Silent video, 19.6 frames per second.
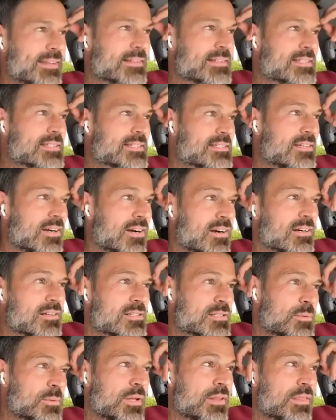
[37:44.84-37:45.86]
it
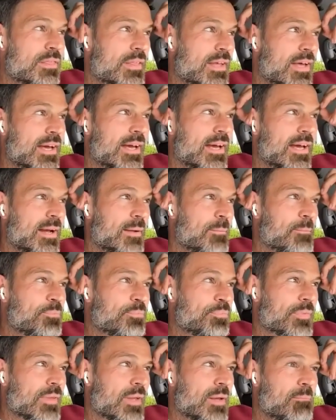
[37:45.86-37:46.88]
starts with
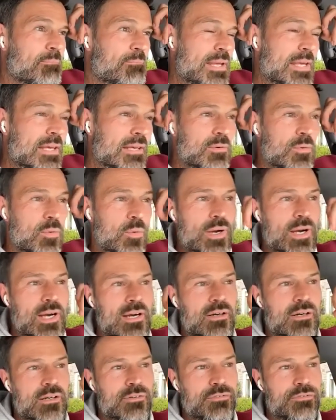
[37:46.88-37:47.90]
being
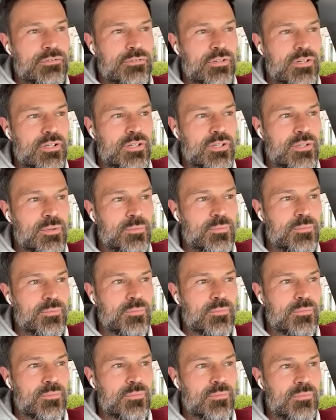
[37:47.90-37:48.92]
aware of
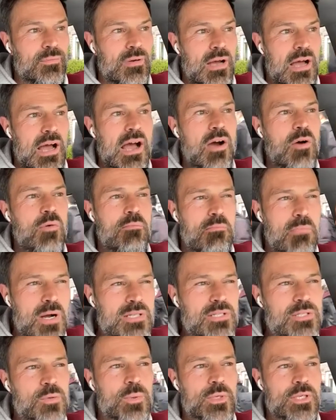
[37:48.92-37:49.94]
how
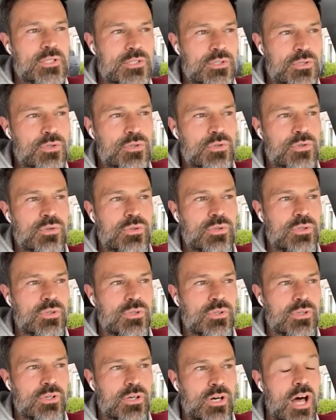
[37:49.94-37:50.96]
much we do
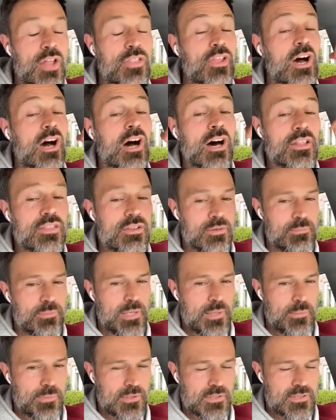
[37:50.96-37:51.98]
on other
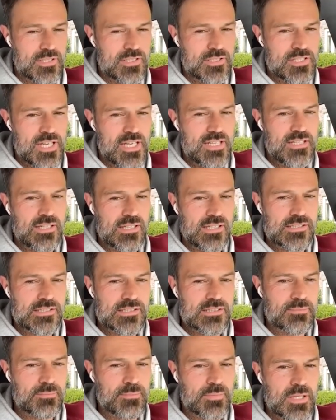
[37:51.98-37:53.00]
people's
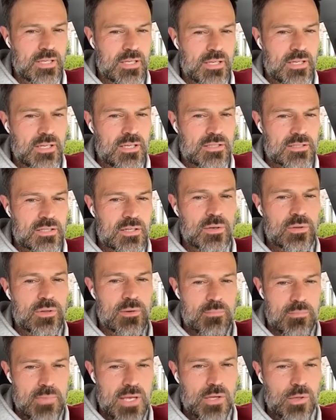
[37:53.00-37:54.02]
agendas. So
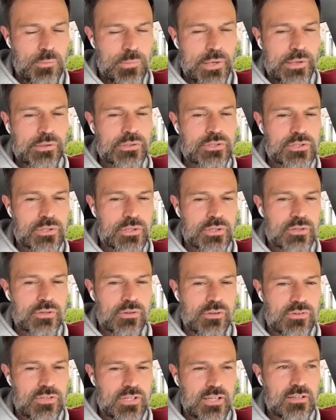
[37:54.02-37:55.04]
the mailbox, you're
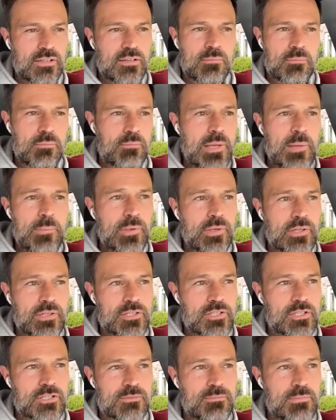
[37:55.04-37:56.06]
saying, people can
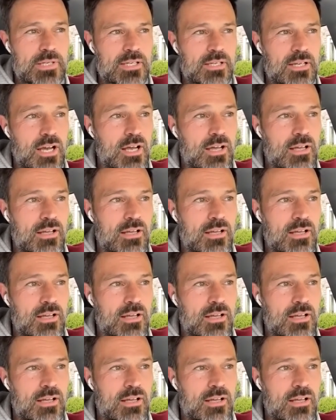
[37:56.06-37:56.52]
just be